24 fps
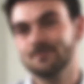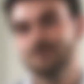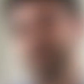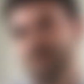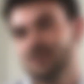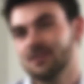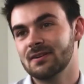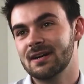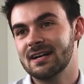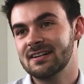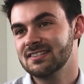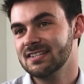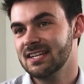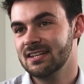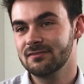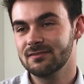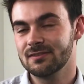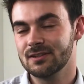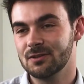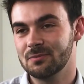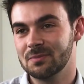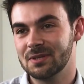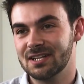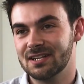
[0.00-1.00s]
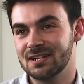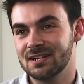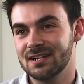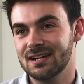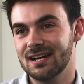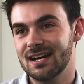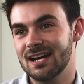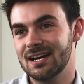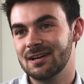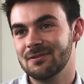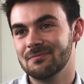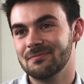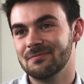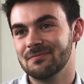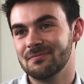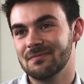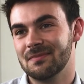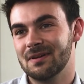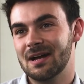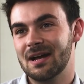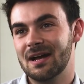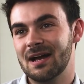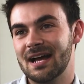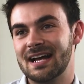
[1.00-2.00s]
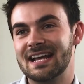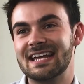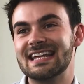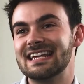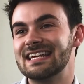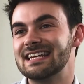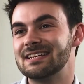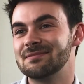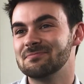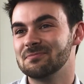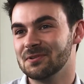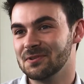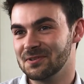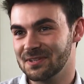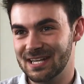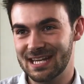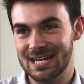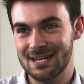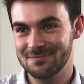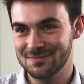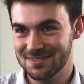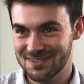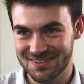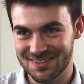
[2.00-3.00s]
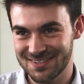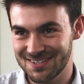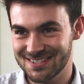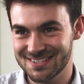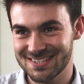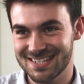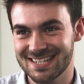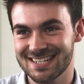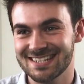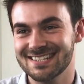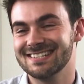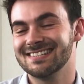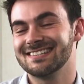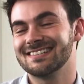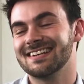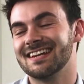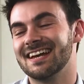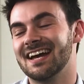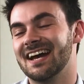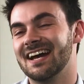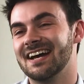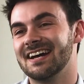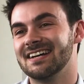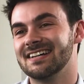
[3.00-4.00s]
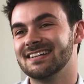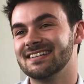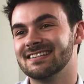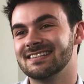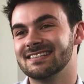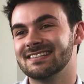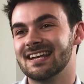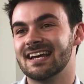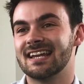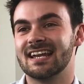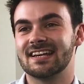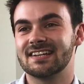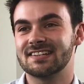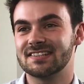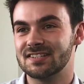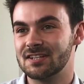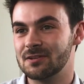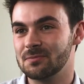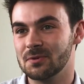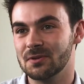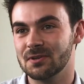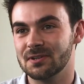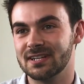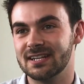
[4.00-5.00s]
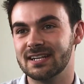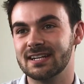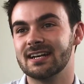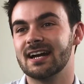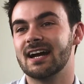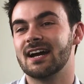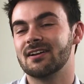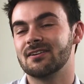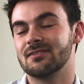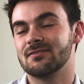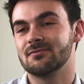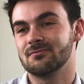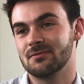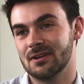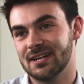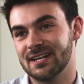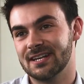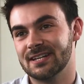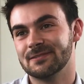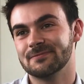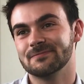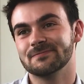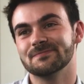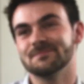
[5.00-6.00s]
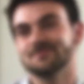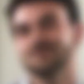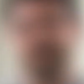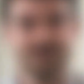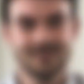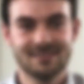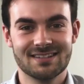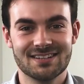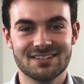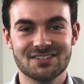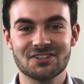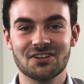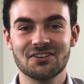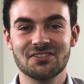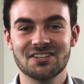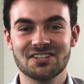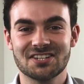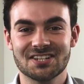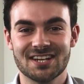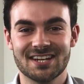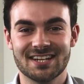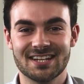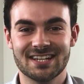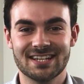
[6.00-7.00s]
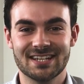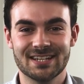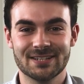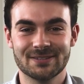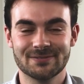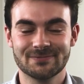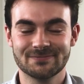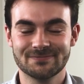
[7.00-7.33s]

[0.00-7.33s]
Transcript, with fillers: So outside of Illumina, I'm a keen board games enthusiast, and I like snowboarding and running. Join the journey.